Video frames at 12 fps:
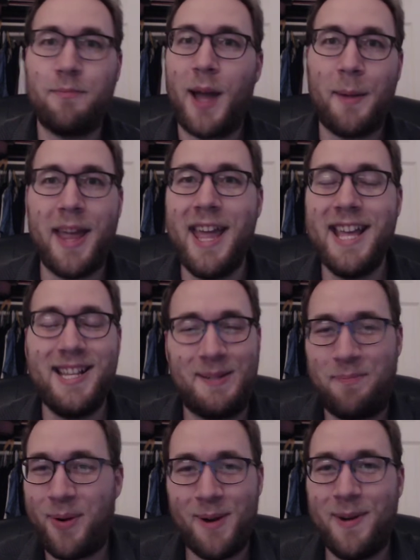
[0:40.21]
I mean, it's
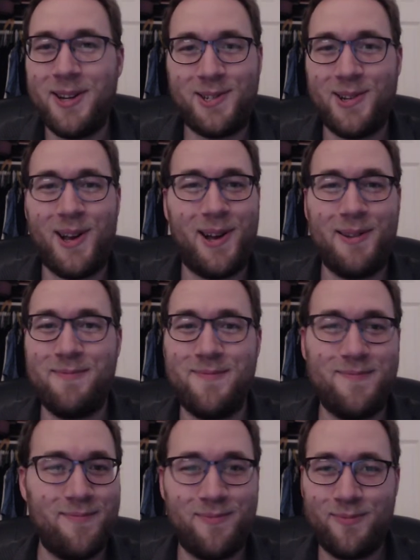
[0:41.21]
pretty much,
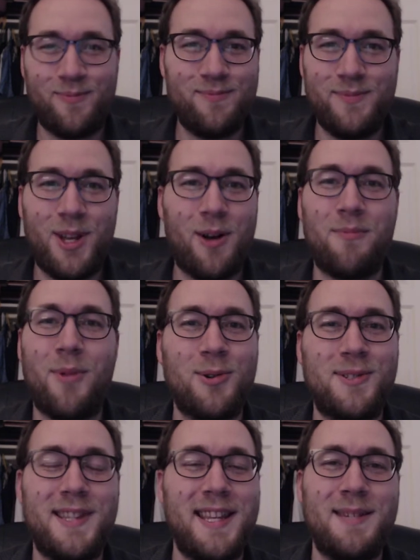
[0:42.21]

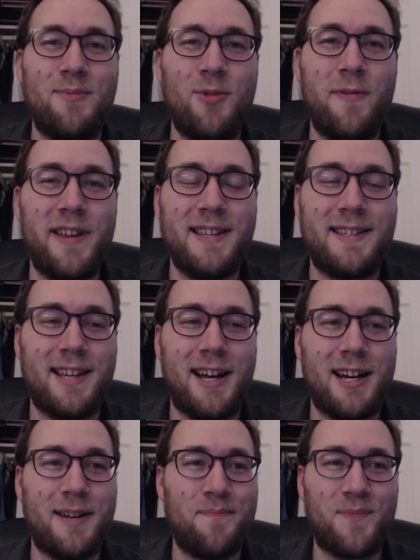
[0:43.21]
most of these movies,
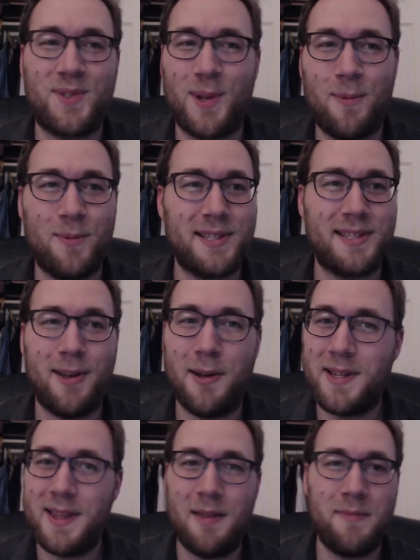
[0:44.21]
someone's
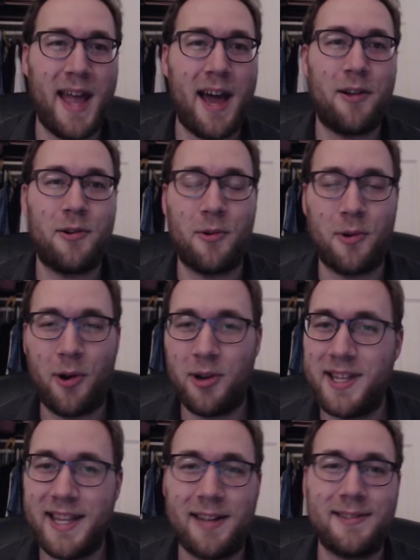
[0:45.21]
hunting them down, or they're
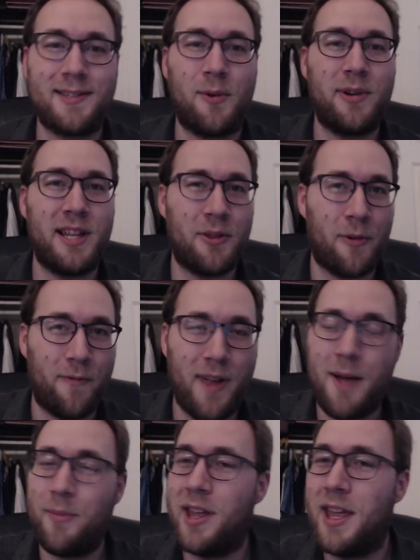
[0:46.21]
hunting down someone in their
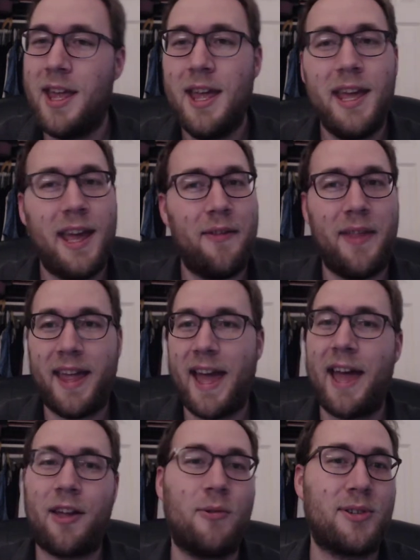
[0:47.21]
family, and they
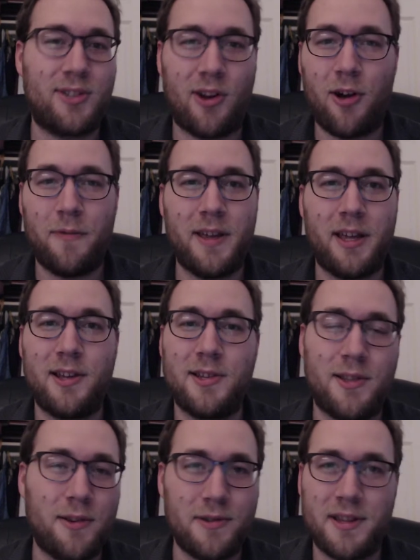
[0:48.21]
gotta go solve it because
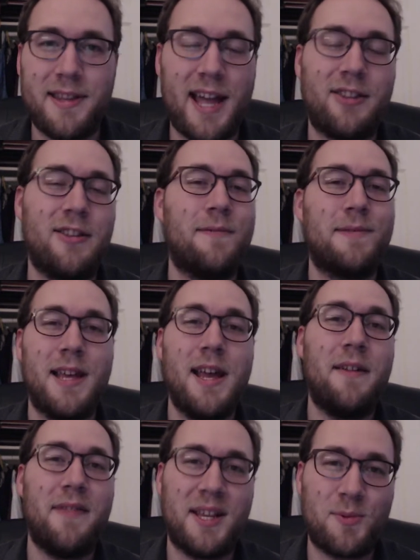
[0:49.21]
they're detectives.
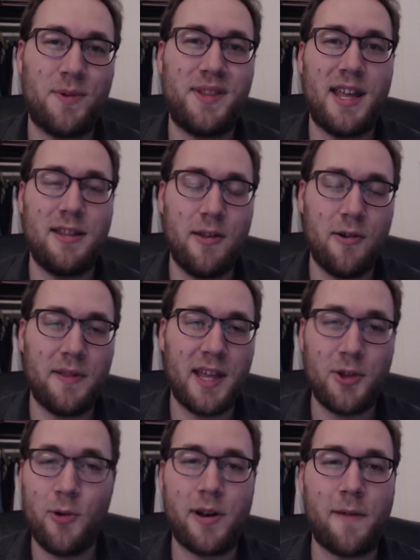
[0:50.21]
That's what they do, and they
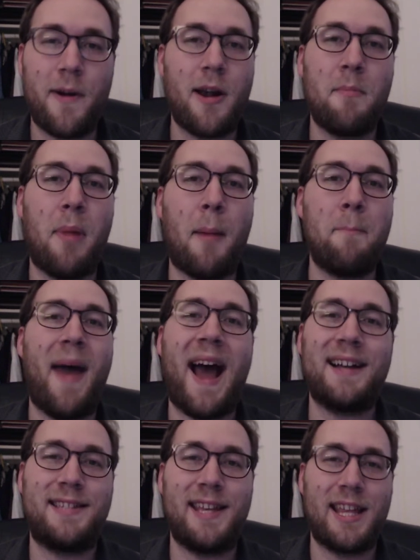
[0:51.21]
do it in a very
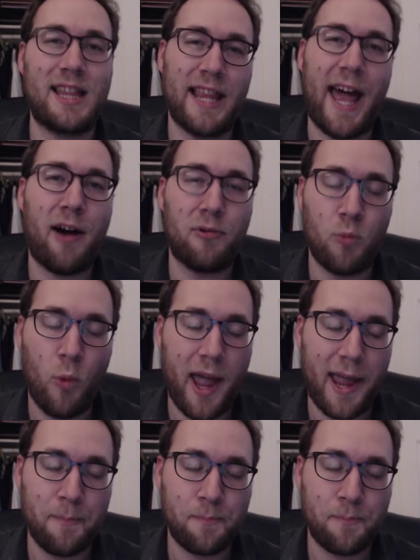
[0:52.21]
bombastic and loud way.